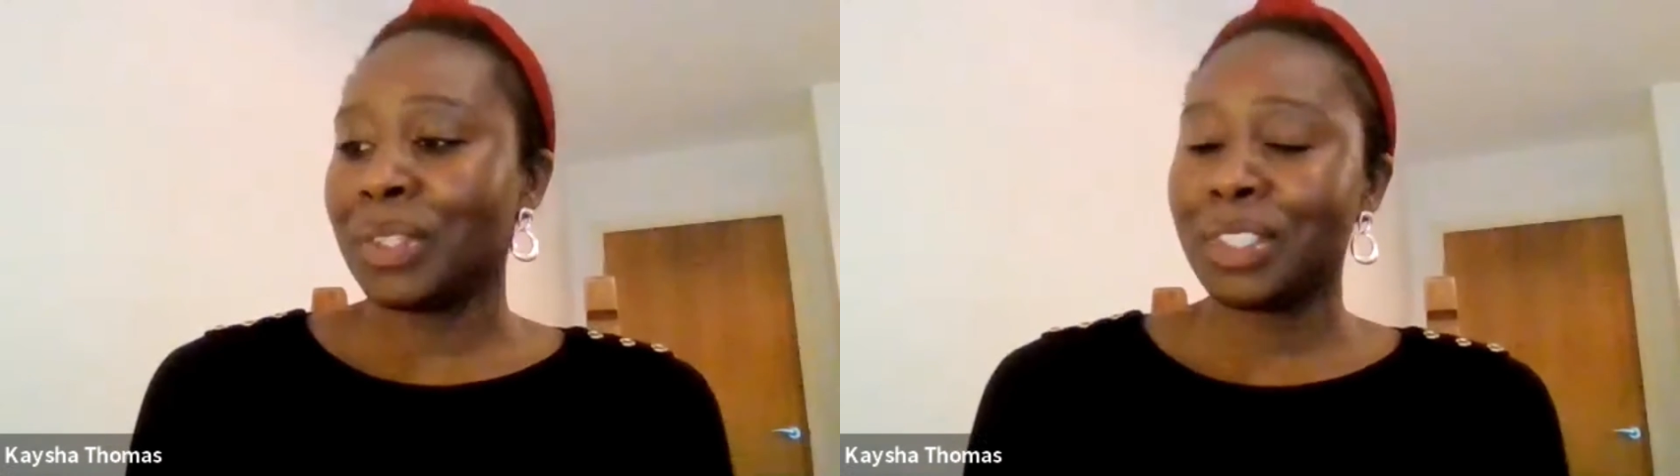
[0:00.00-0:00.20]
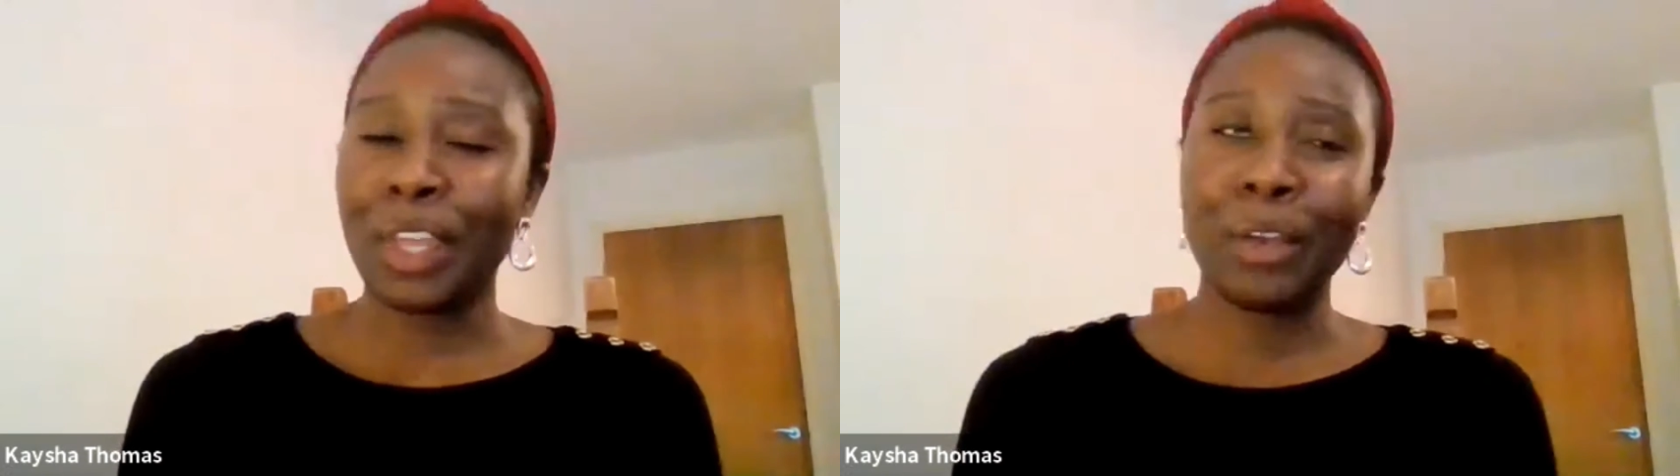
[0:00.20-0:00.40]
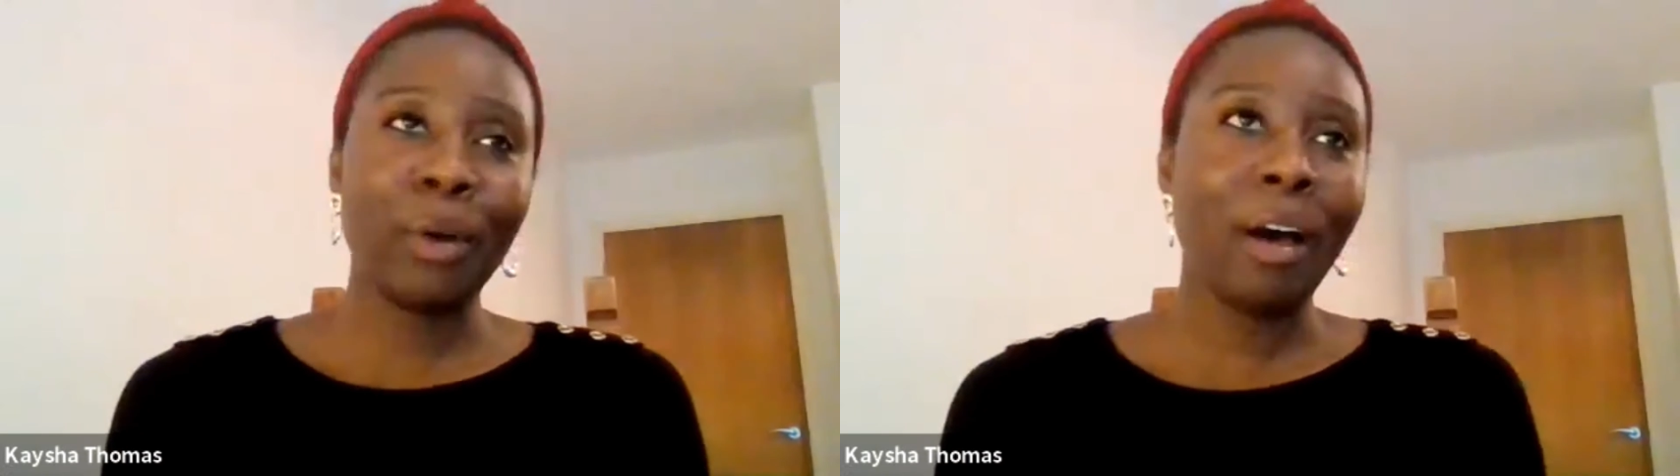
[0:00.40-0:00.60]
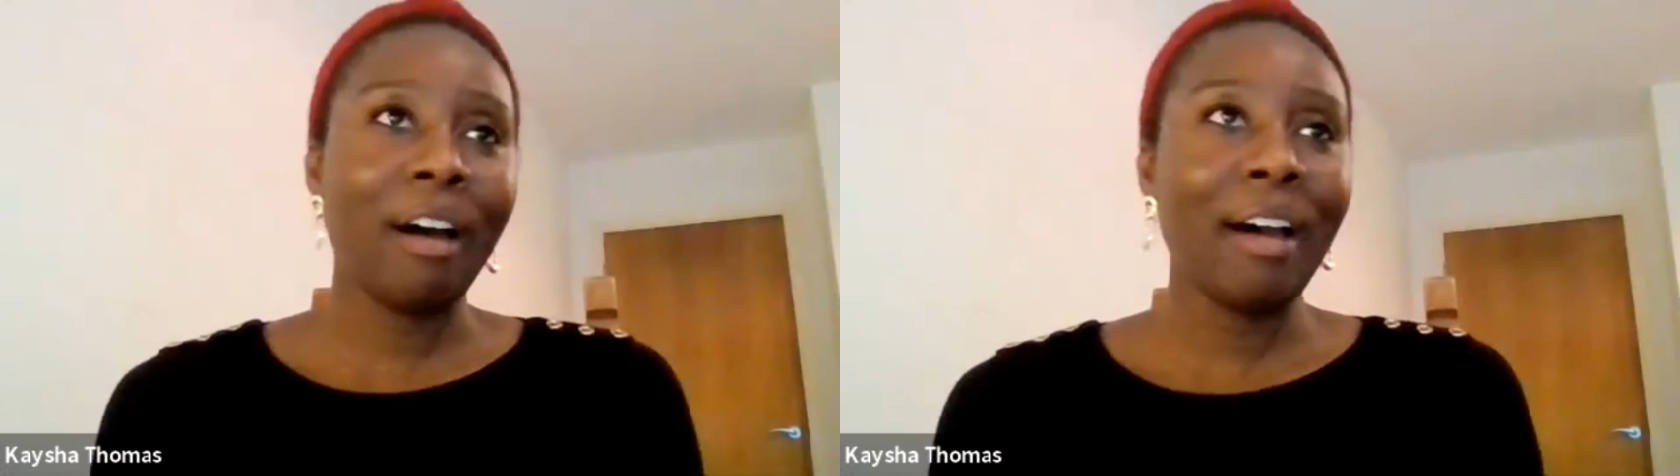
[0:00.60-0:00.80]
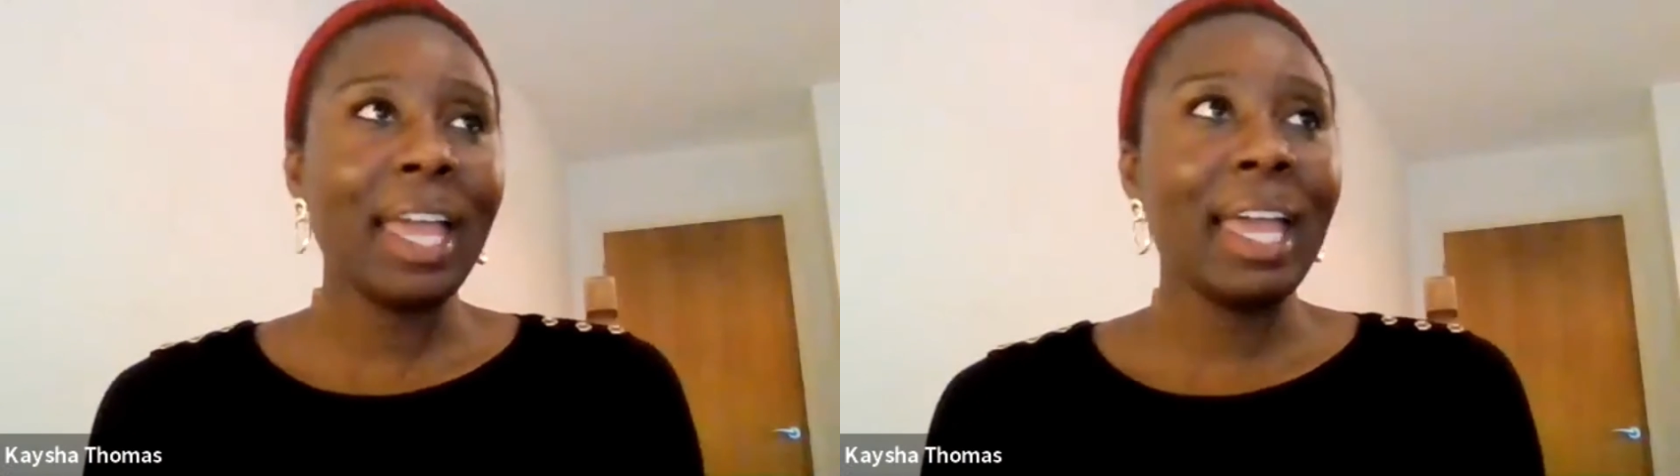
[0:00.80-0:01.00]
So
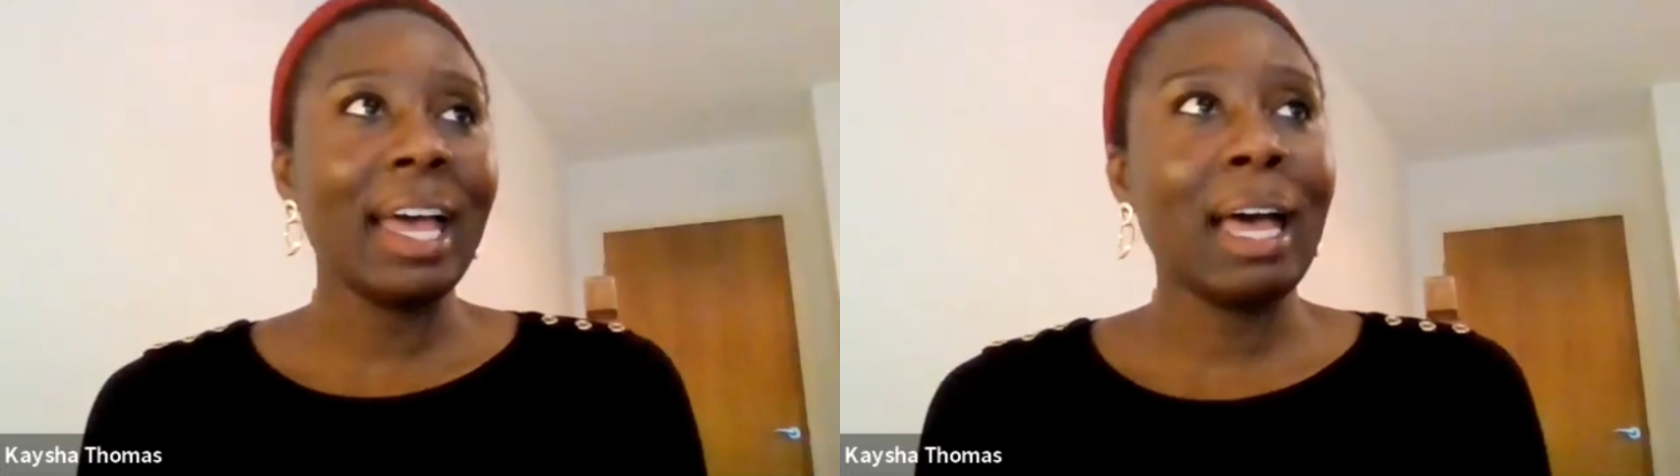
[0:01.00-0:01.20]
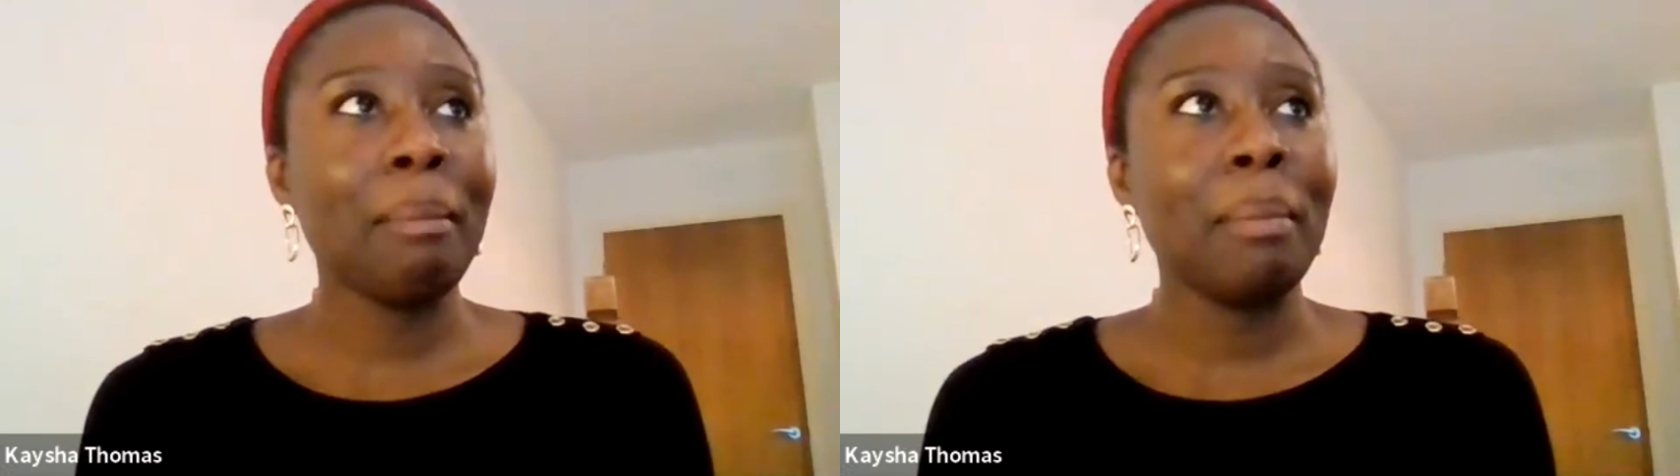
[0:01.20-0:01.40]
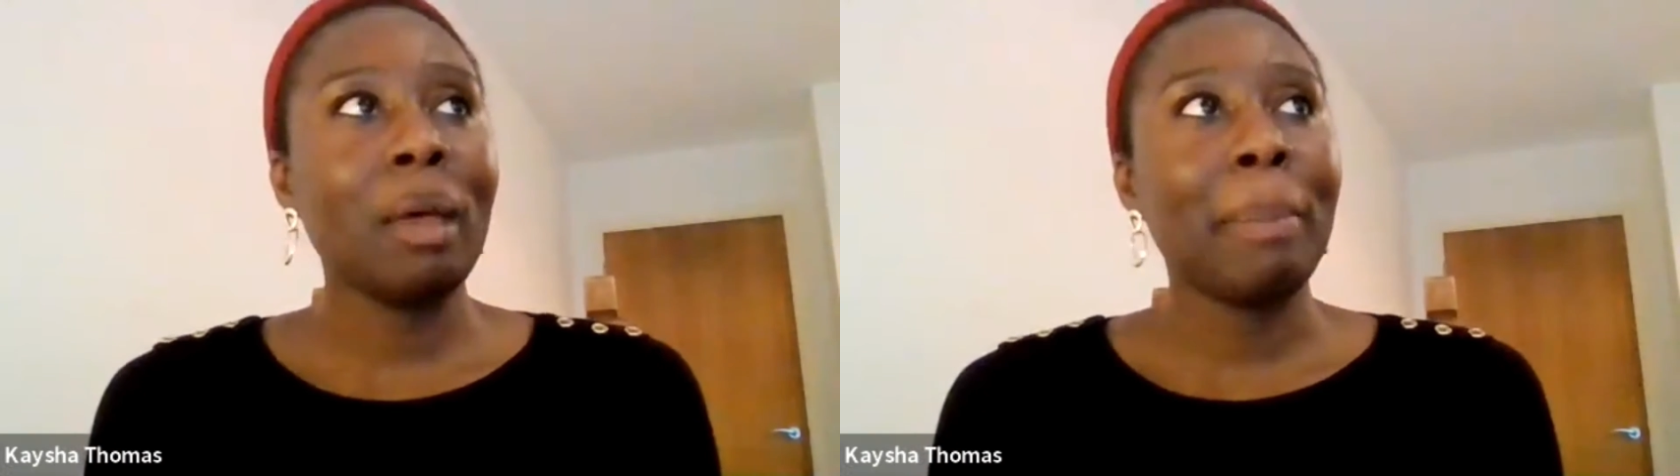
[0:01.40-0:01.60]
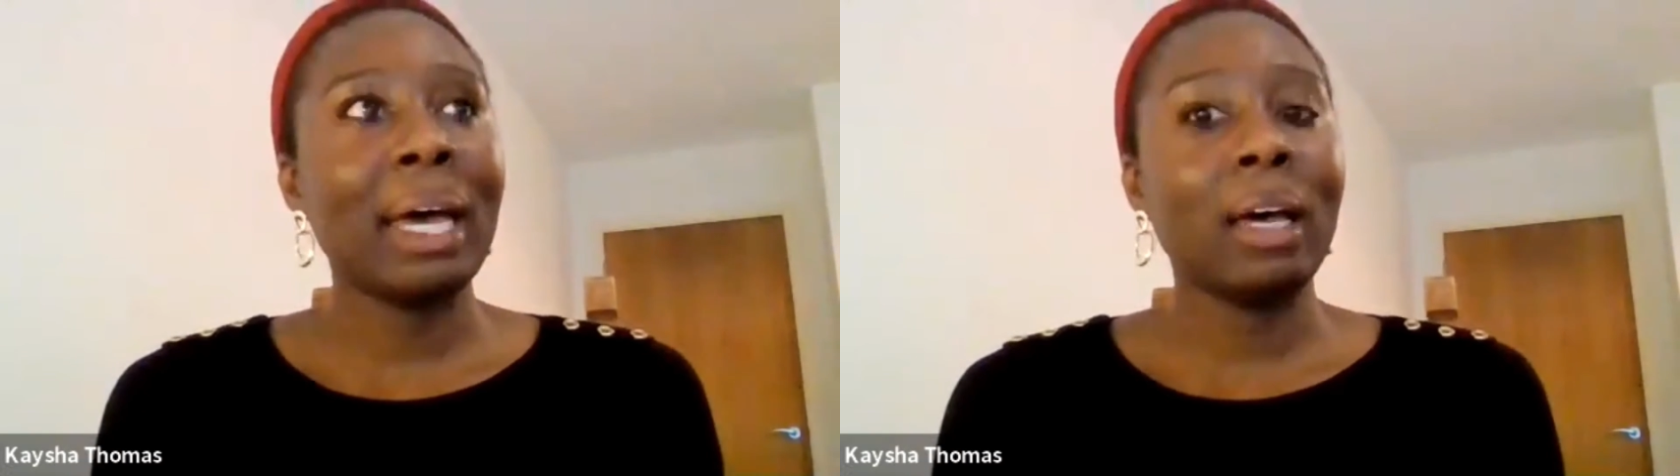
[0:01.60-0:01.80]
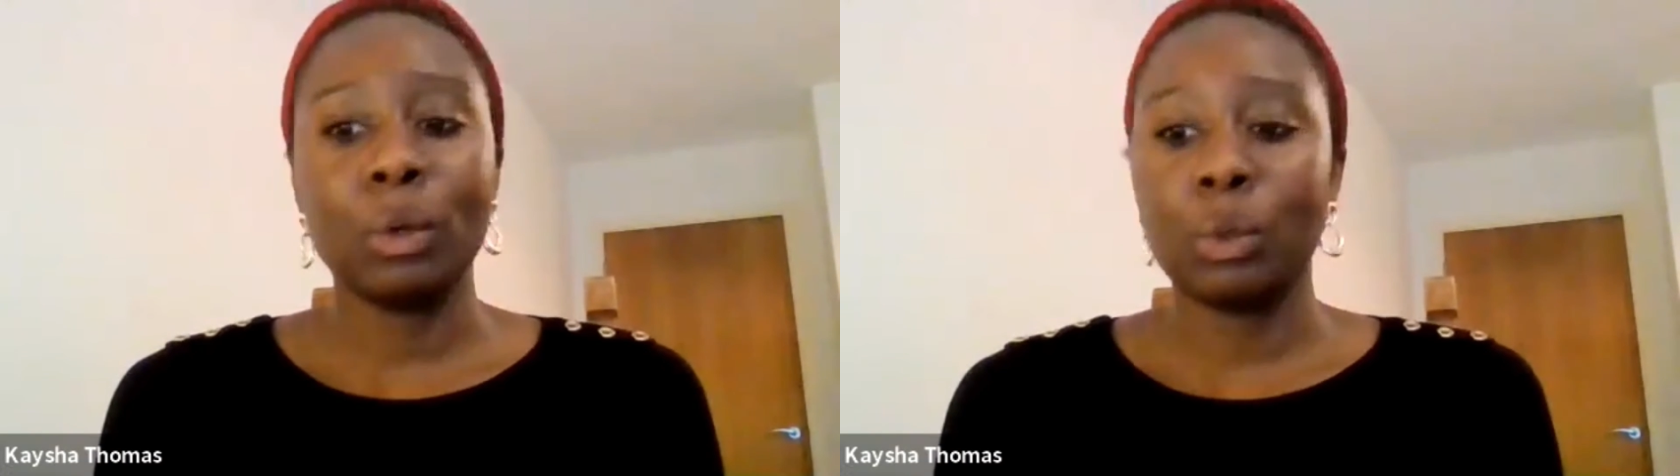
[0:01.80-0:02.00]
I am
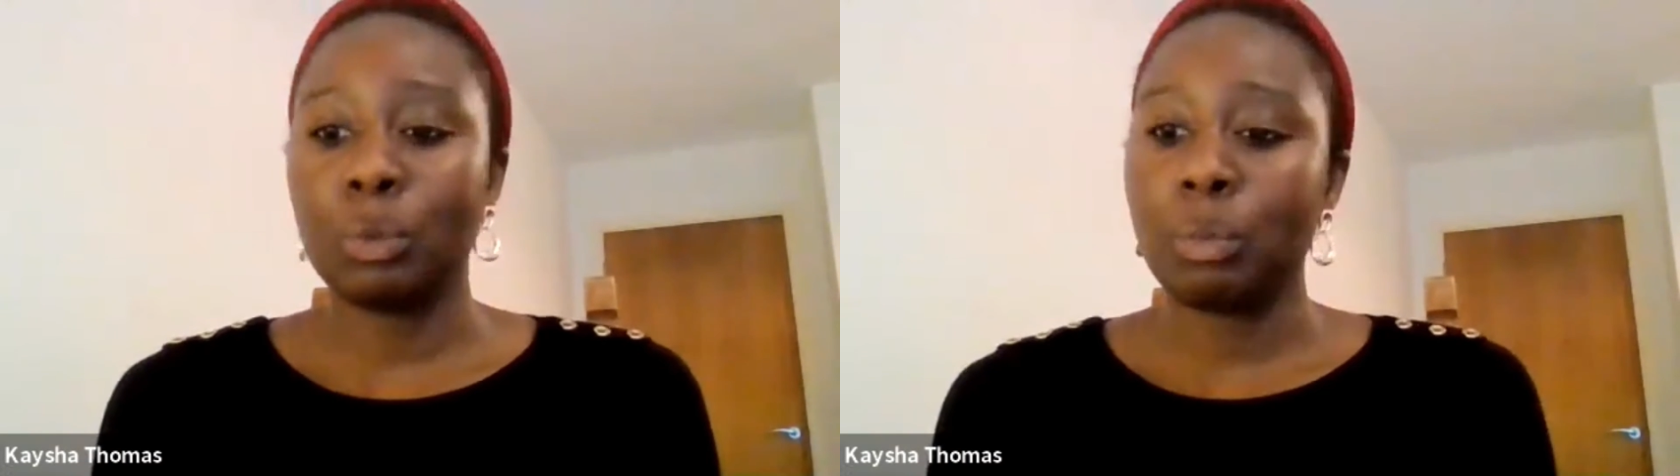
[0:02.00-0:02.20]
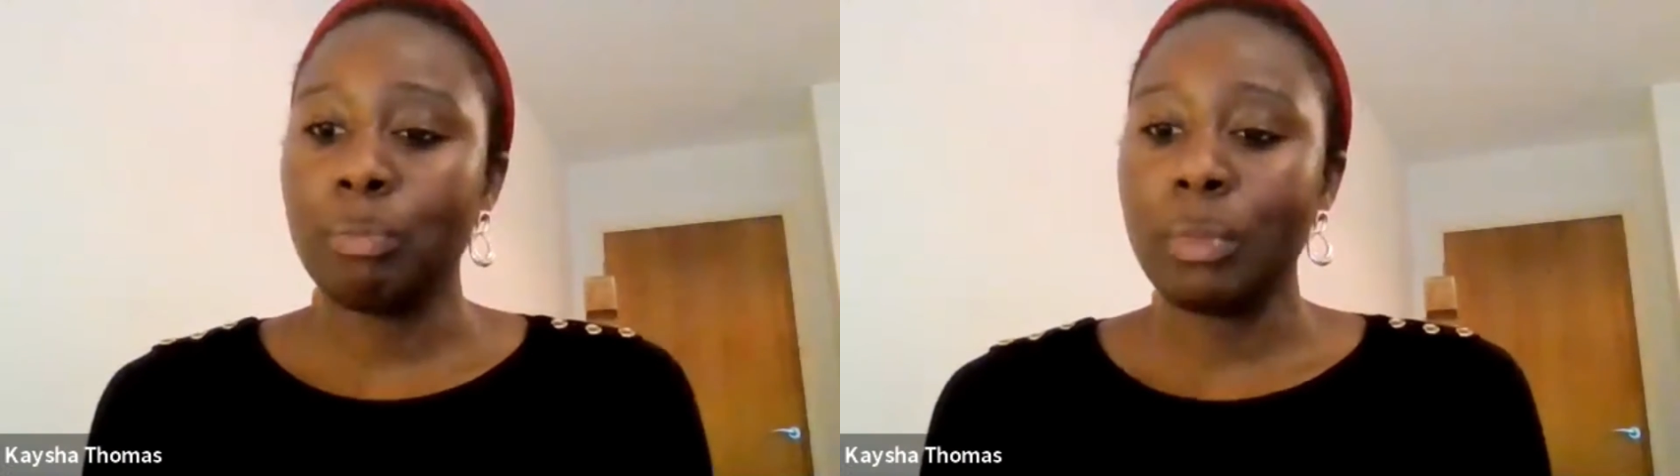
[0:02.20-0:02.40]
about,